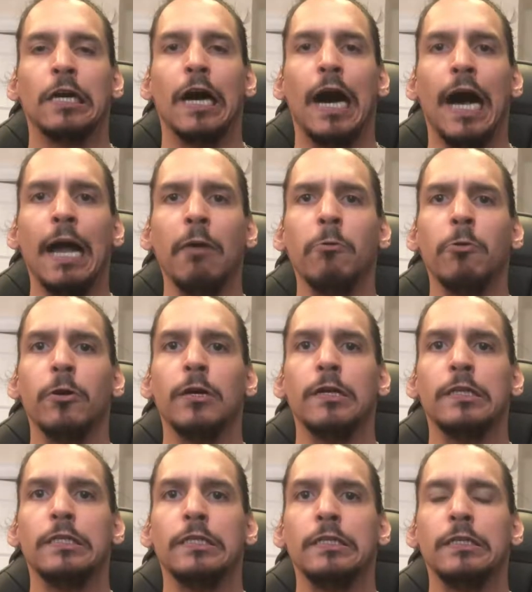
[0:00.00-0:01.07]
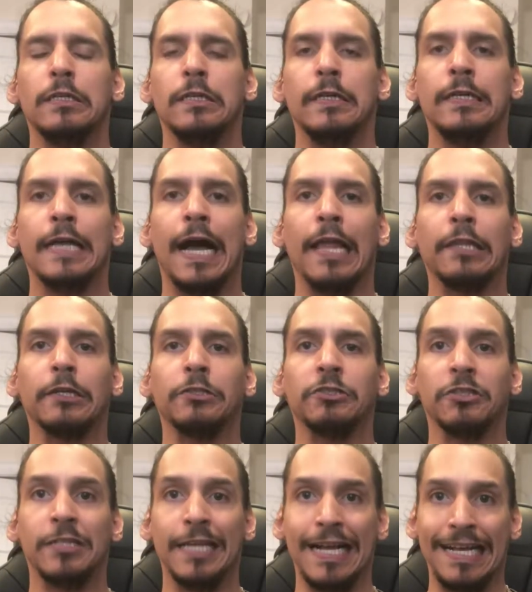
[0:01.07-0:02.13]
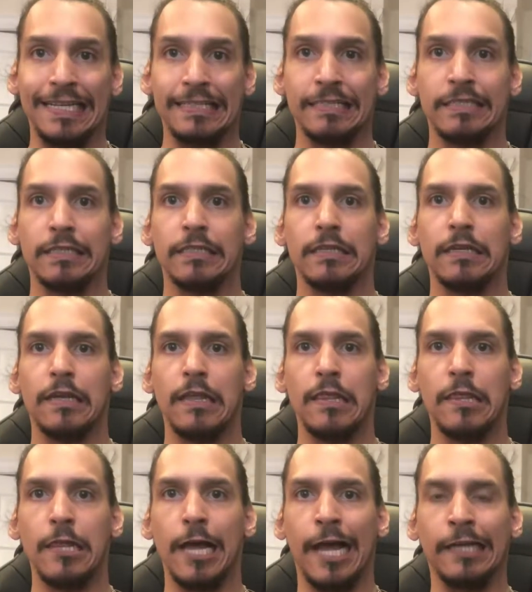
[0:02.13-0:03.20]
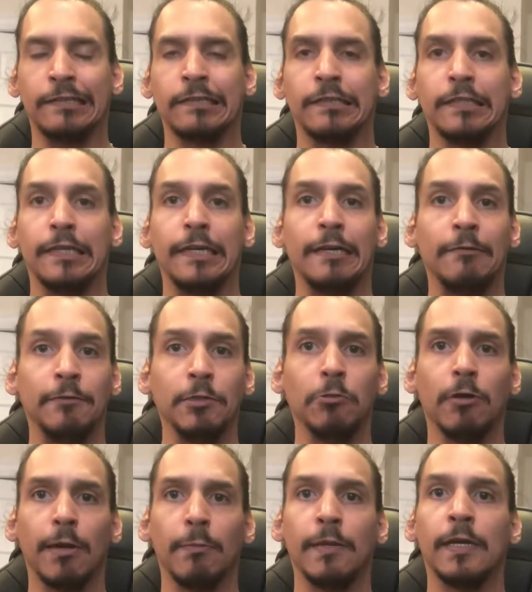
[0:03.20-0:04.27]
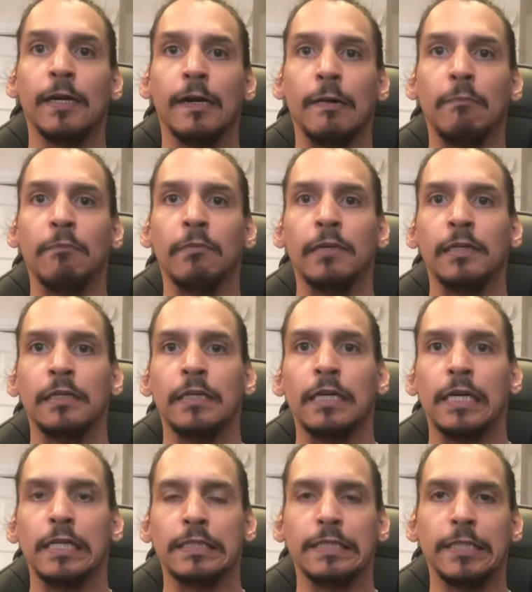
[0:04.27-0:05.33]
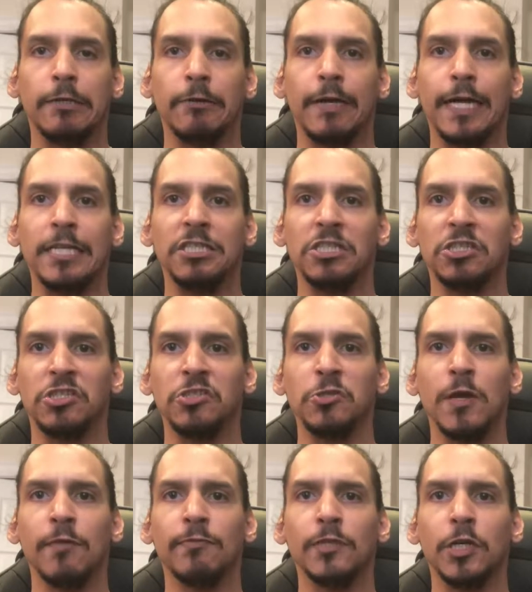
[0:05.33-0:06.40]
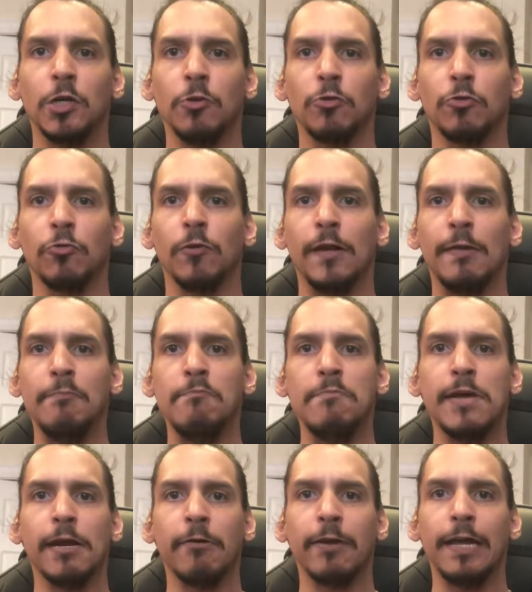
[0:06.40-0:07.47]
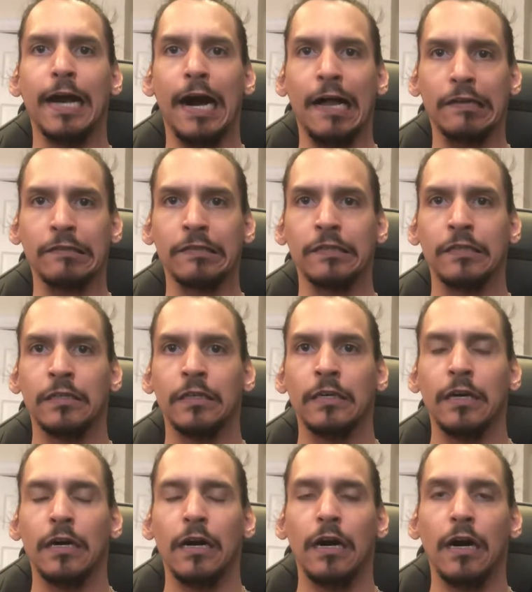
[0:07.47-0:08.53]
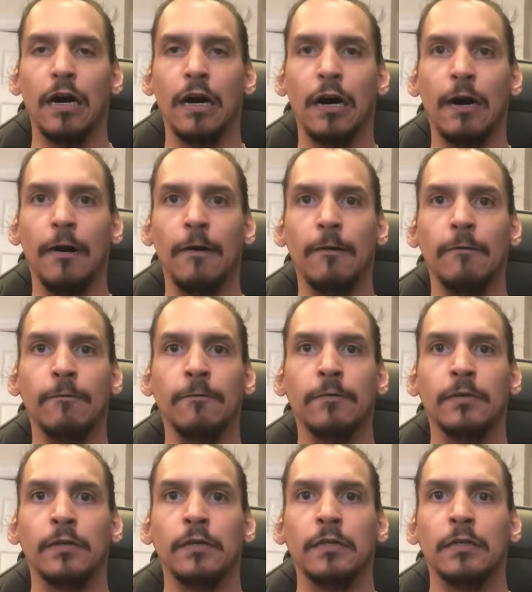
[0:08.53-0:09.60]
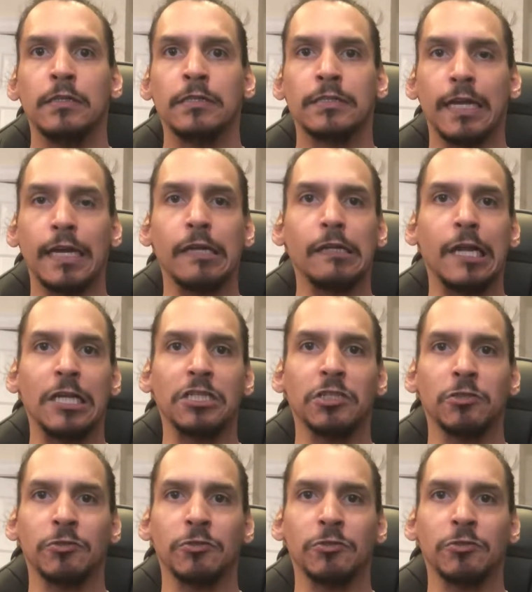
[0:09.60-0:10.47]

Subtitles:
I would gather to guess that if you want to become a secret agent, you have to go through a myriad of psychological